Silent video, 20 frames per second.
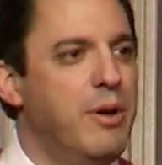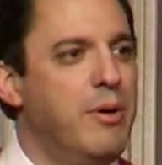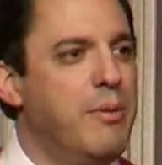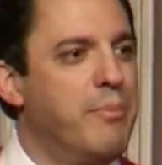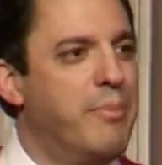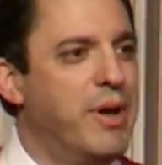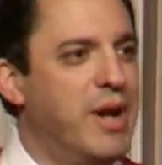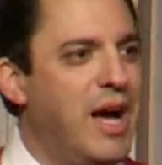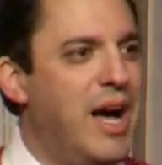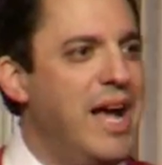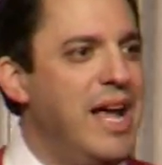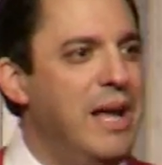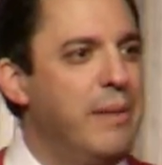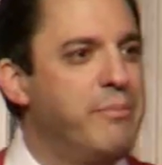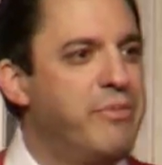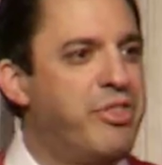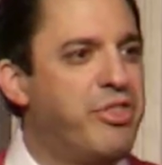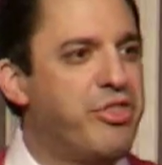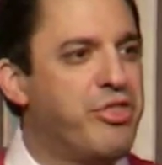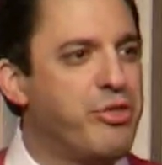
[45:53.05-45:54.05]
But I am
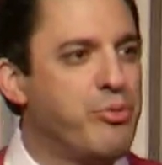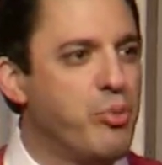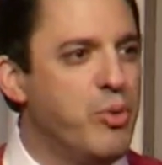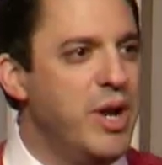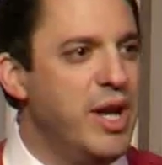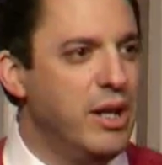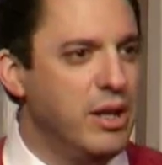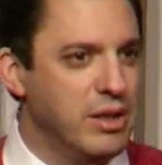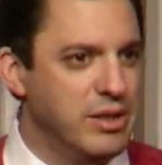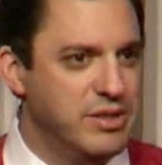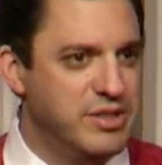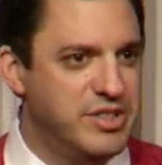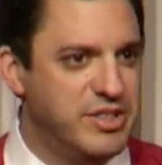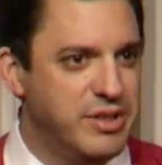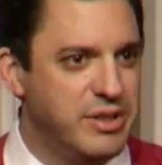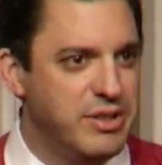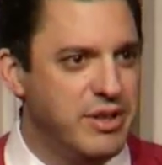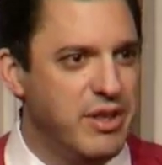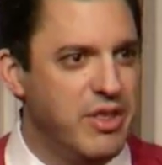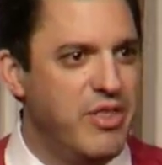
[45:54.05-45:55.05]
thrilled
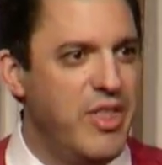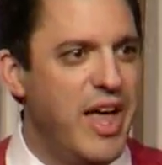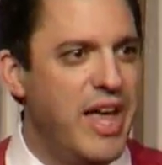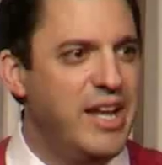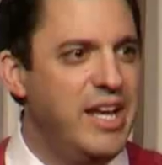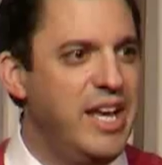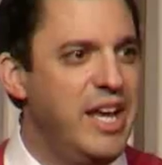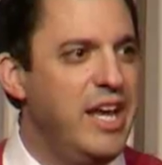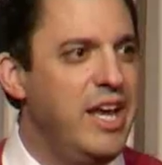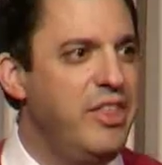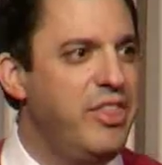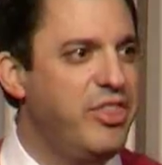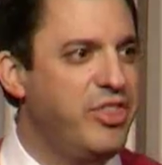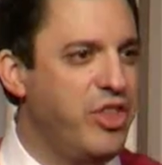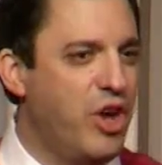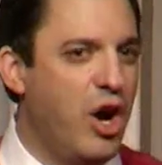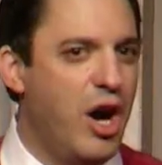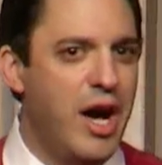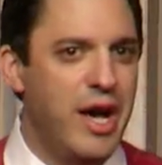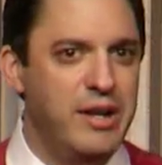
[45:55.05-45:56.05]
that he
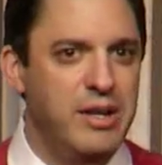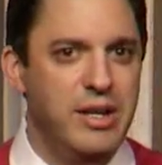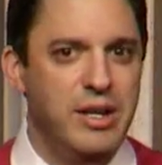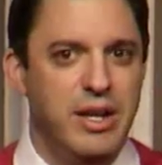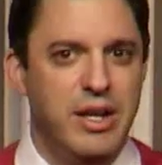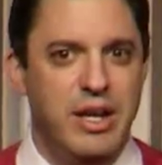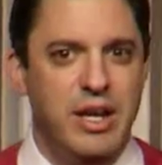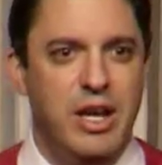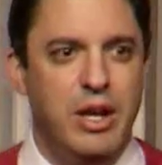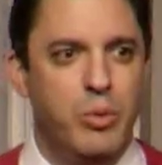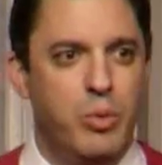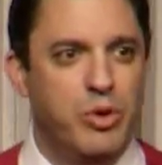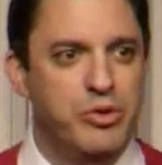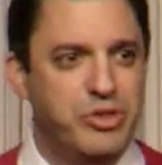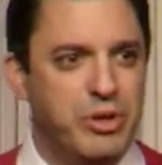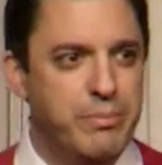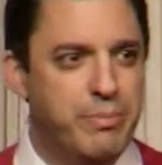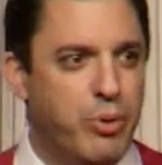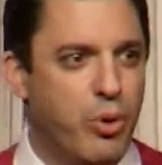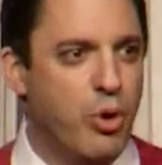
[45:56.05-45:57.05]
thought it was
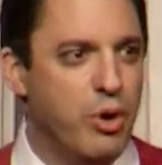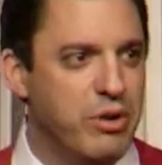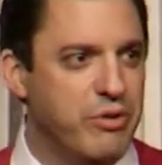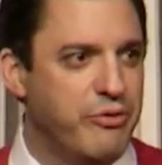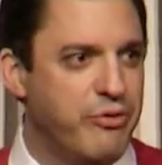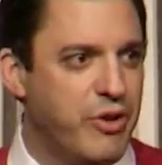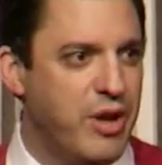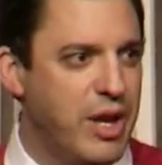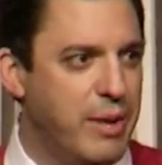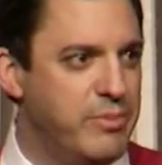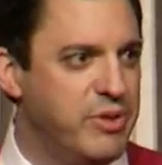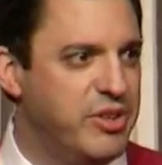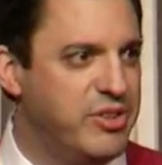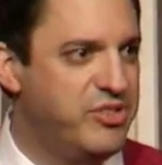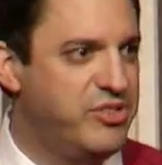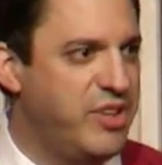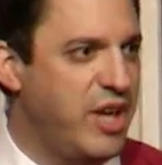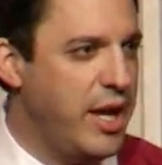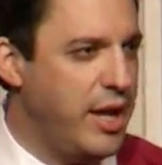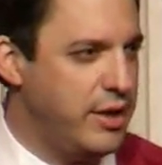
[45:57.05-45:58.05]
important for him to
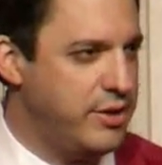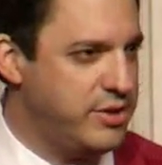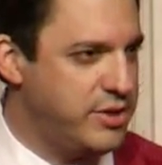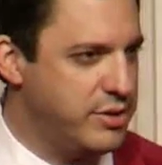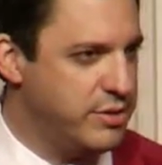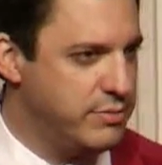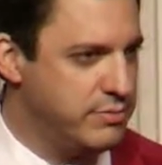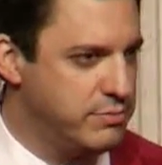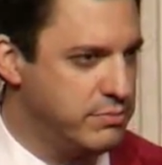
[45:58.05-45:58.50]
say it.